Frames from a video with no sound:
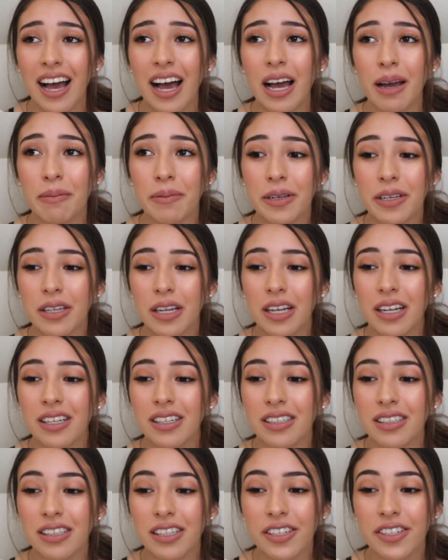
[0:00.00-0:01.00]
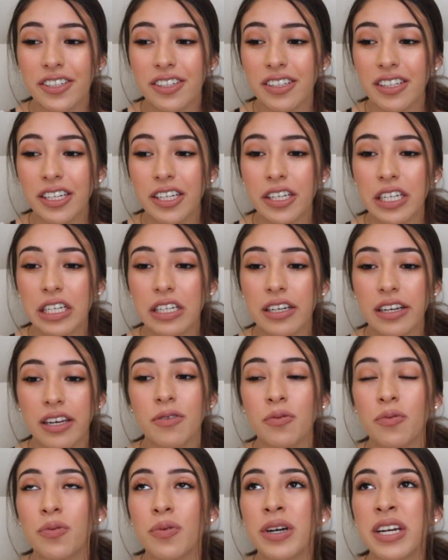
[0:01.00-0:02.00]
I mean, literally
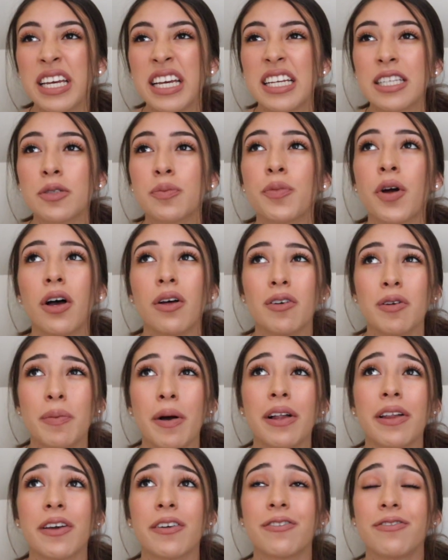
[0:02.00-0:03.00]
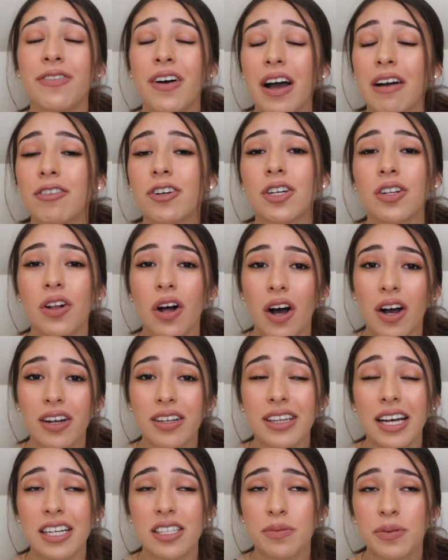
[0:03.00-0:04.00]
when it hits probably about like 5
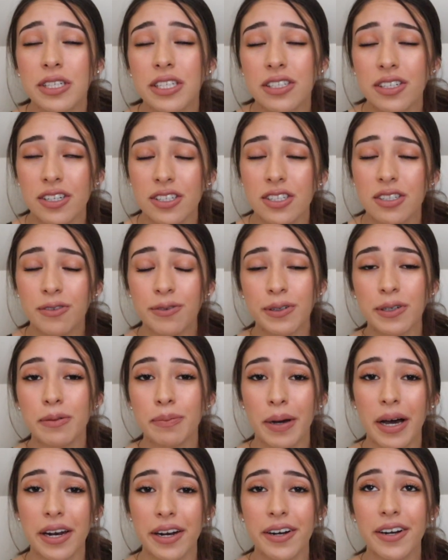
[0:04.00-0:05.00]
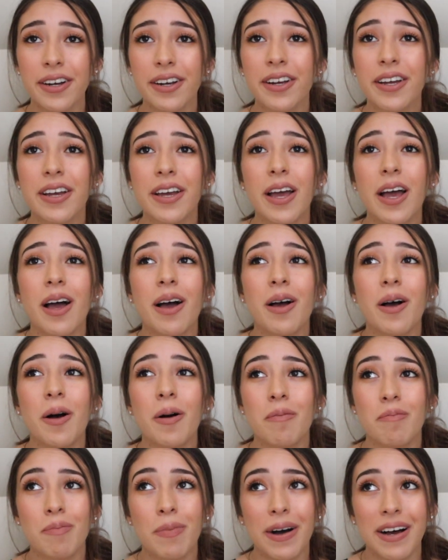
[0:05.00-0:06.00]
o'clock, that's when it starts to feel better.
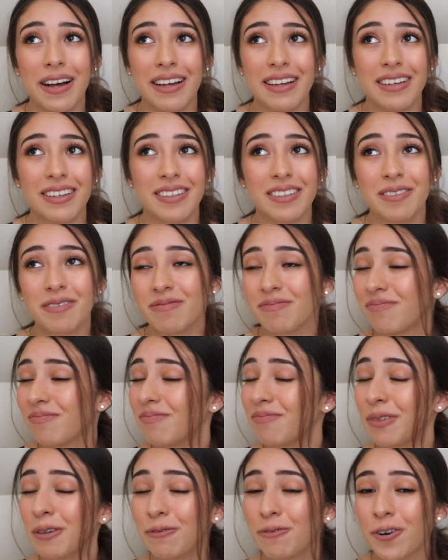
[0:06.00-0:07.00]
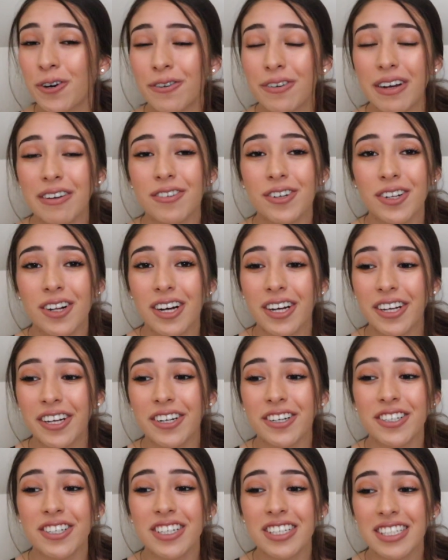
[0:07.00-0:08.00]
But before 5 o'clock,
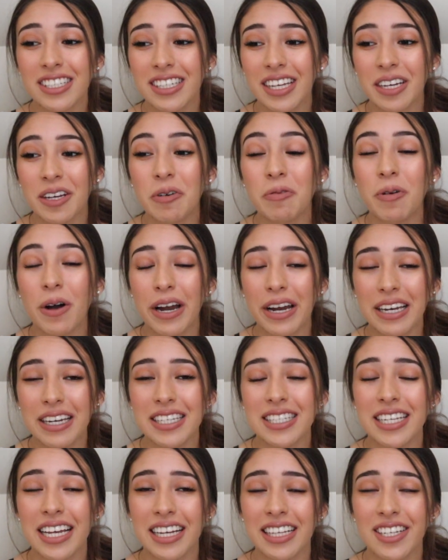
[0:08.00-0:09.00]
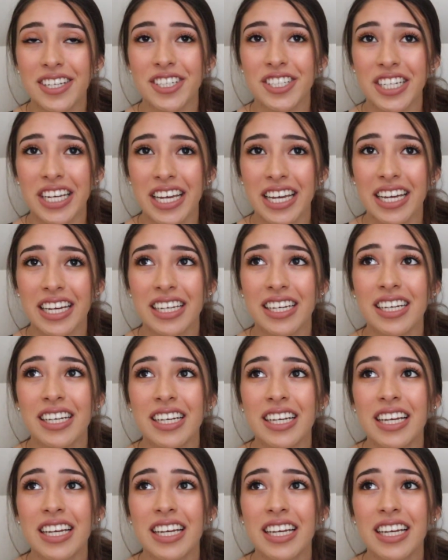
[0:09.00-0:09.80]
you're just like wanting to stay in the shade